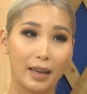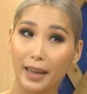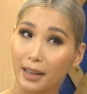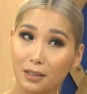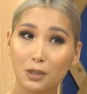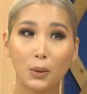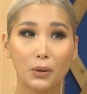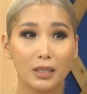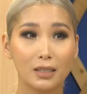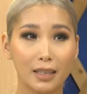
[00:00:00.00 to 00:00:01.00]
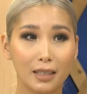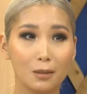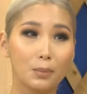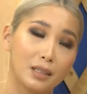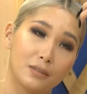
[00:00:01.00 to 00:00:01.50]
hair in a ponytail,
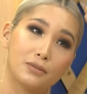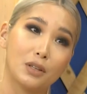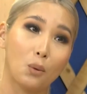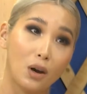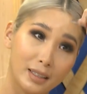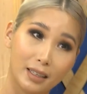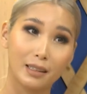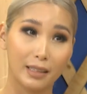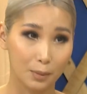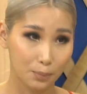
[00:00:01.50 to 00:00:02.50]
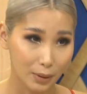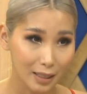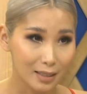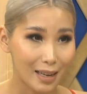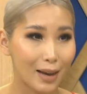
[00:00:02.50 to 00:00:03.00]
but if they want, they can like bring
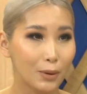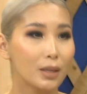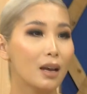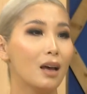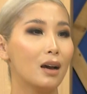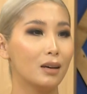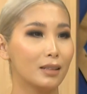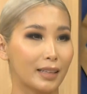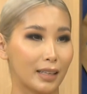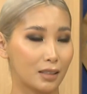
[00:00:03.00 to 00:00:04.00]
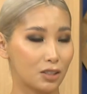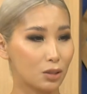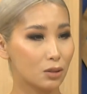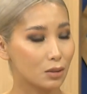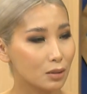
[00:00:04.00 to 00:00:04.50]
it down, like
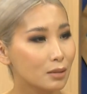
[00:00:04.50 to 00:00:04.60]
just